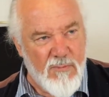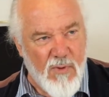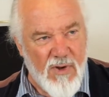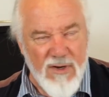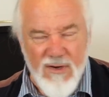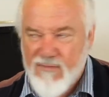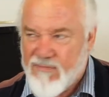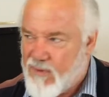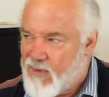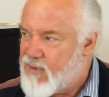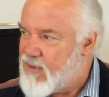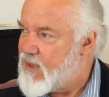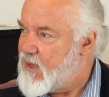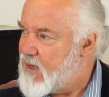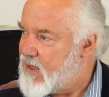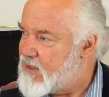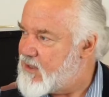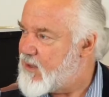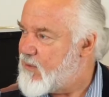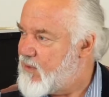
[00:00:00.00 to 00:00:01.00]
wonderful
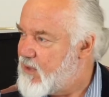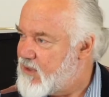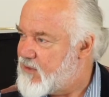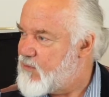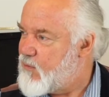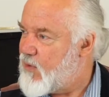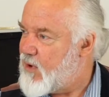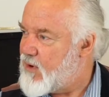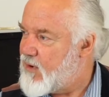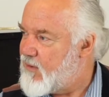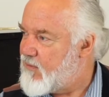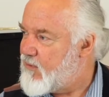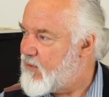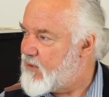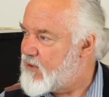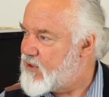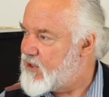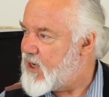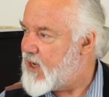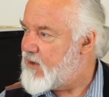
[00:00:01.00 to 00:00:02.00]
theatre with its
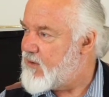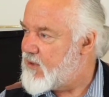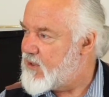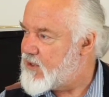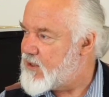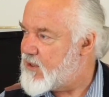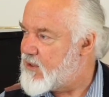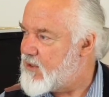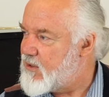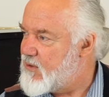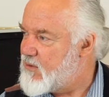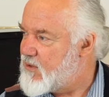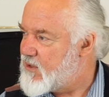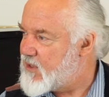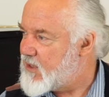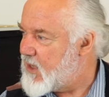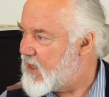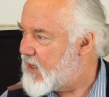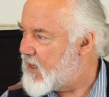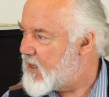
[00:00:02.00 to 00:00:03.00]
wonderful, generous
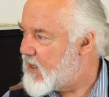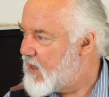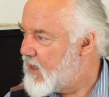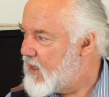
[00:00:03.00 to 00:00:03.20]
acoustic.